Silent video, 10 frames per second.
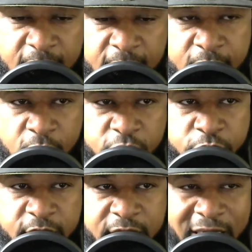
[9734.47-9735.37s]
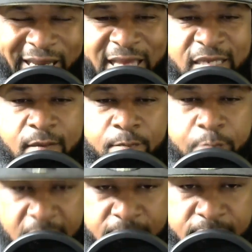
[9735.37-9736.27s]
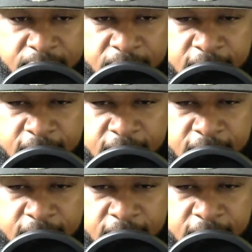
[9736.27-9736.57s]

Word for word: and also hit the like button